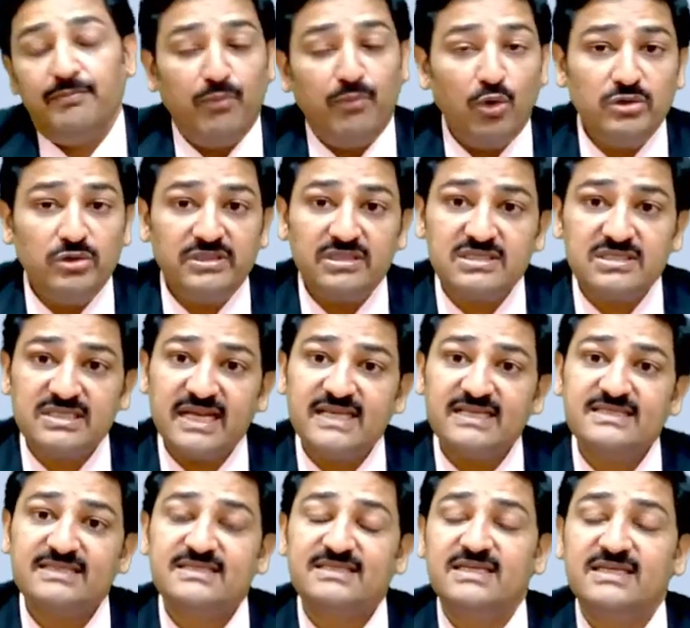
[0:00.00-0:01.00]
Porter's
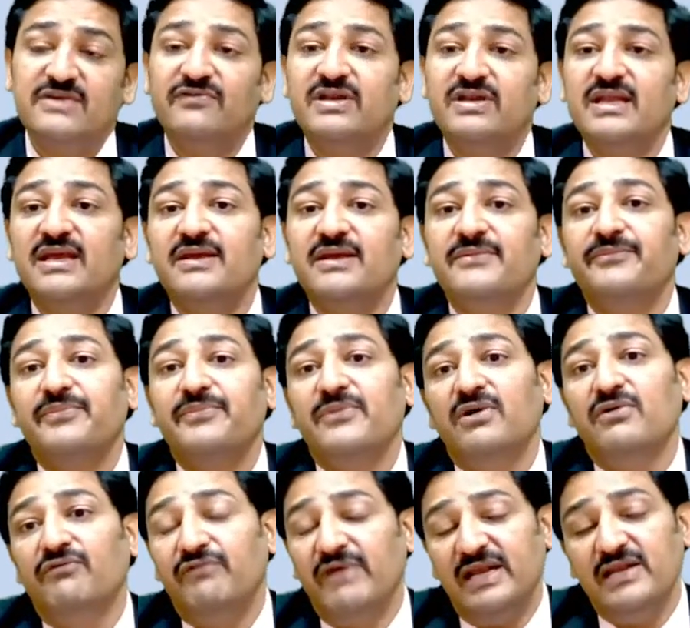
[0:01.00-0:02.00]
has given a
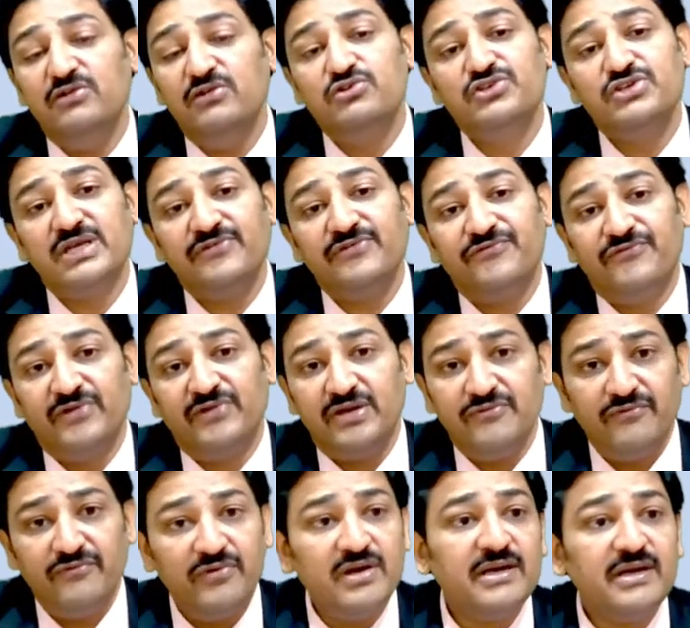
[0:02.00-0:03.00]
value chain
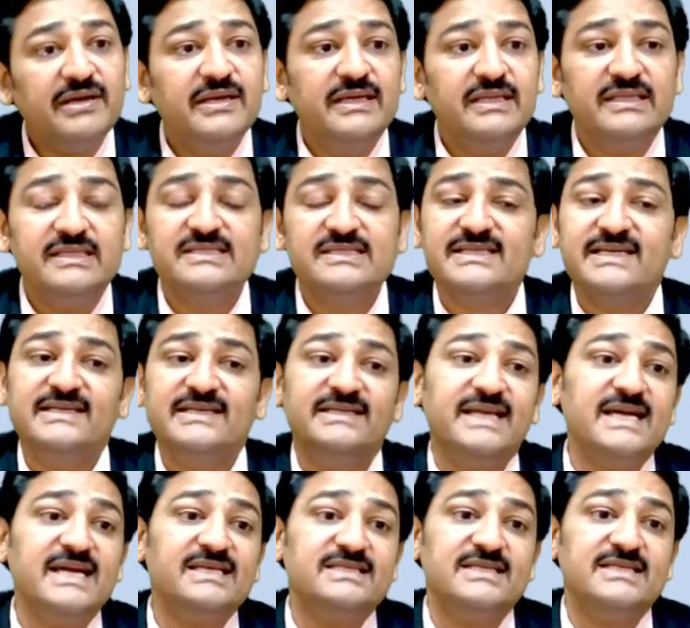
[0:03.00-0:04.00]
framework in this
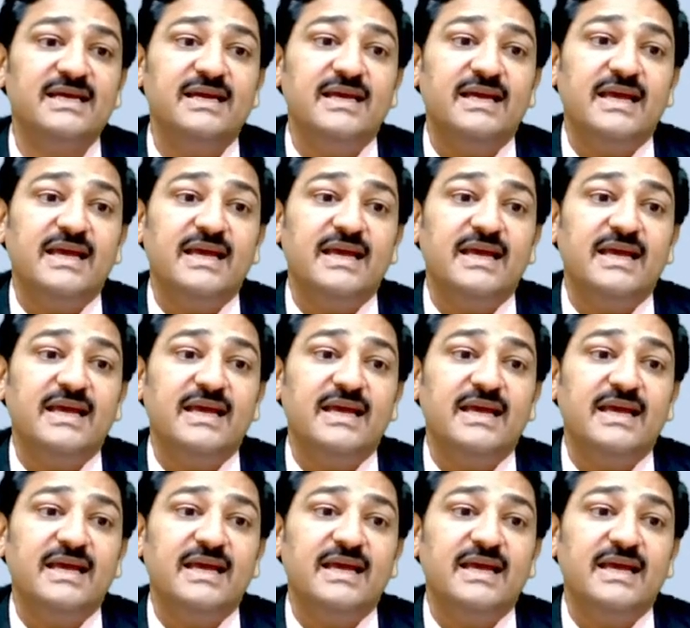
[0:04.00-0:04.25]
context,